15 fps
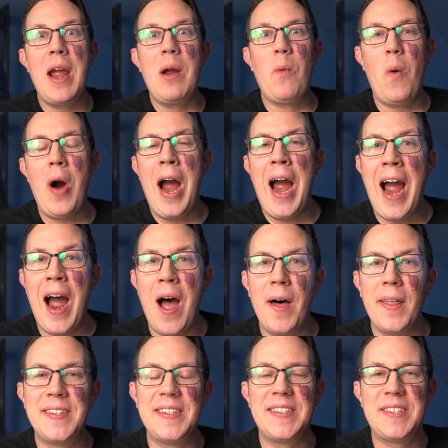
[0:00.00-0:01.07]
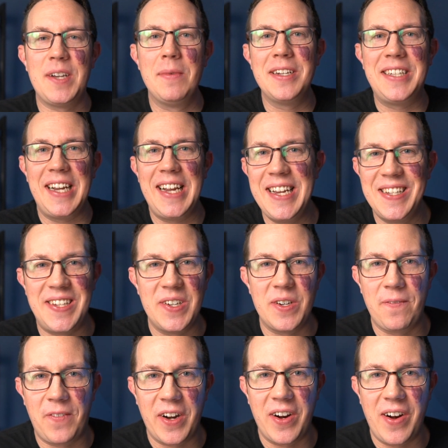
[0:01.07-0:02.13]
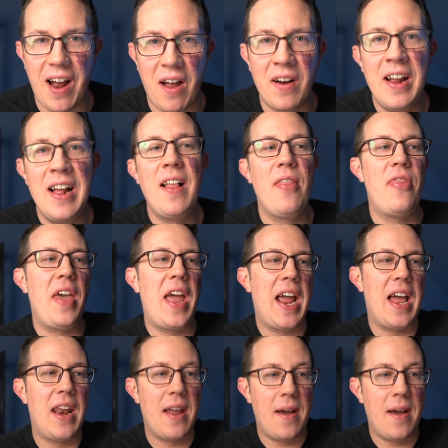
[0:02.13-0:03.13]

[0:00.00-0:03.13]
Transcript: Wow, this is so much easier to figure out than